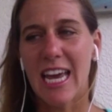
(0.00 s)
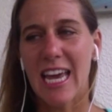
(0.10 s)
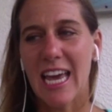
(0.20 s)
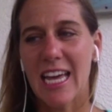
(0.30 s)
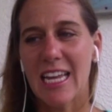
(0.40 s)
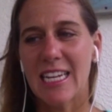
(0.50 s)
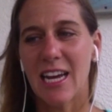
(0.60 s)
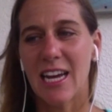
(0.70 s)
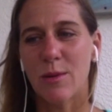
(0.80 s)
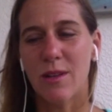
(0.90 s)
And
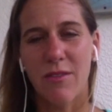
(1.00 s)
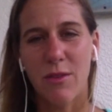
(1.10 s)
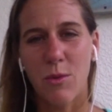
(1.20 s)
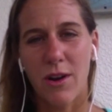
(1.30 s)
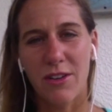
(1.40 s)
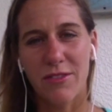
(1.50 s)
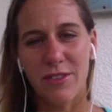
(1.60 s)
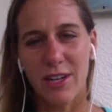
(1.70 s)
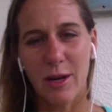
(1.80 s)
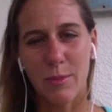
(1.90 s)
I was off the water
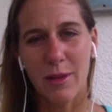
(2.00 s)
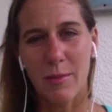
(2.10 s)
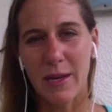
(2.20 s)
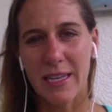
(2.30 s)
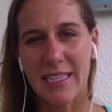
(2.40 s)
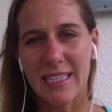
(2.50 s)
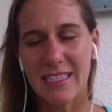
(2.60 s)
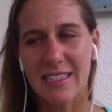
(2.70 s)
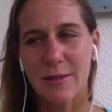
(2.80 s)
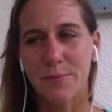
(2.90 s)
for a couple of
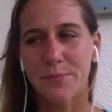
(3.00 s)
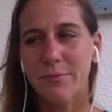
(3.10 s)
months,